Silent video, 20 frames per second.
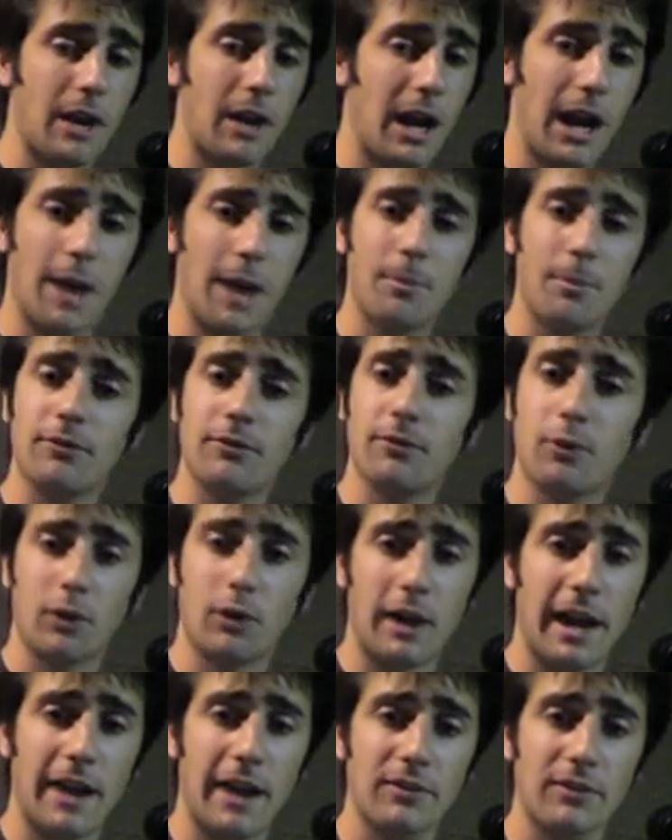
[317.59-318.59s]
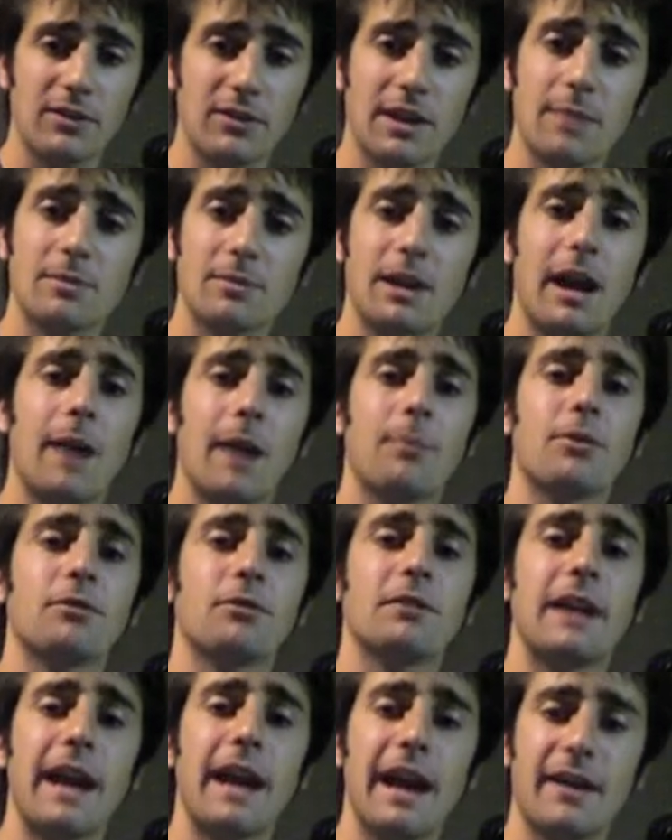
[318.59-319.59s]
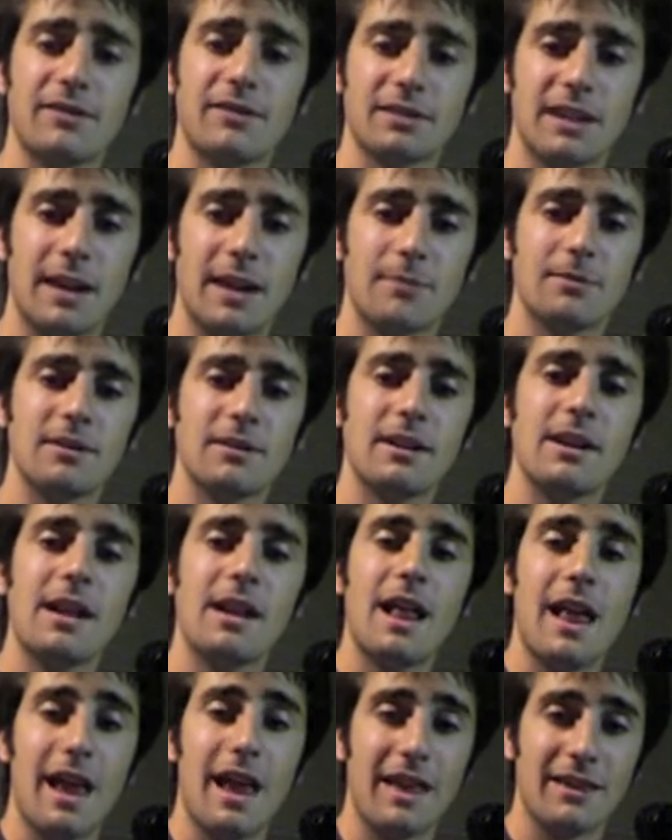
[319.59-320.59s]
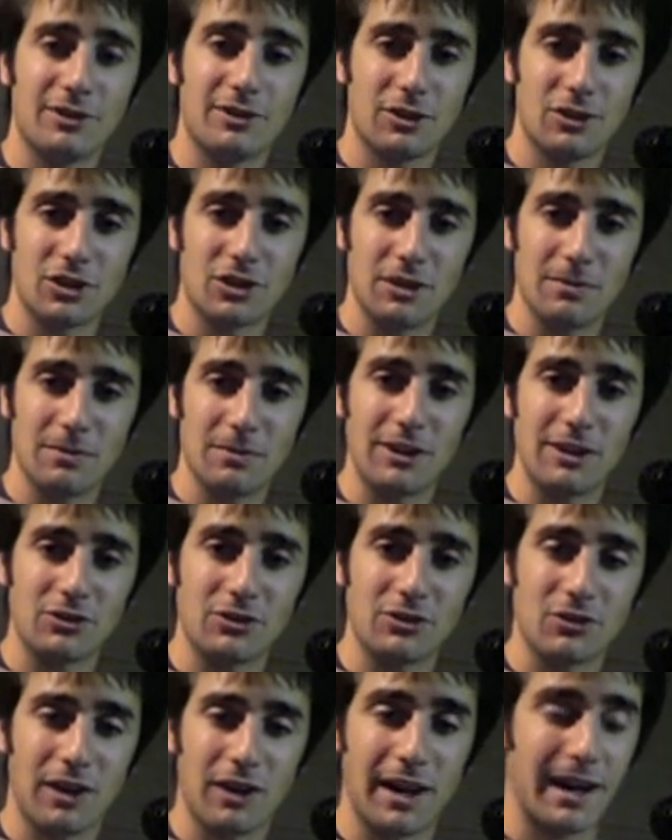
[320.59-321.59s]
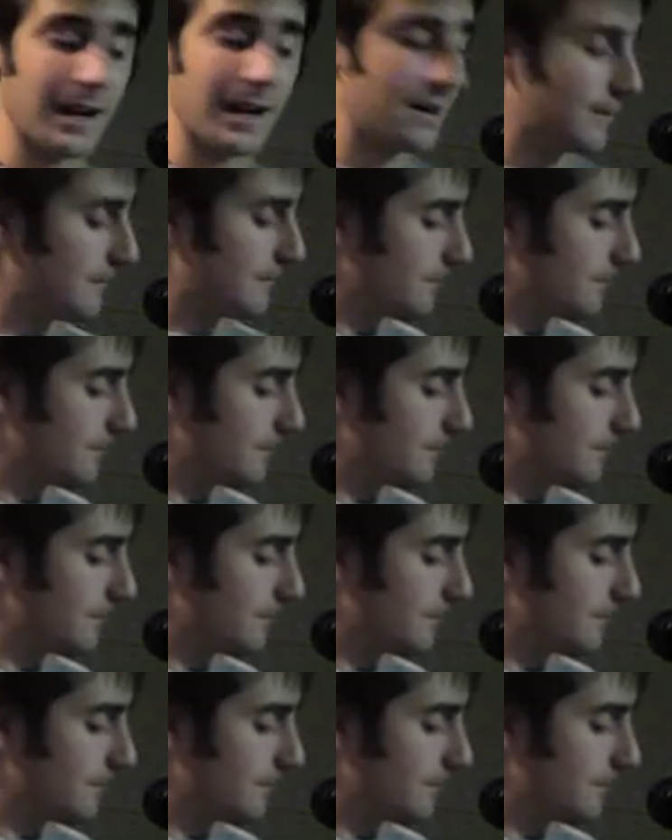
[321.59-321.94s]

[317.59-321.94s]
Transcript: up 4 half steps, up 3 half steps, and there's our G major triad.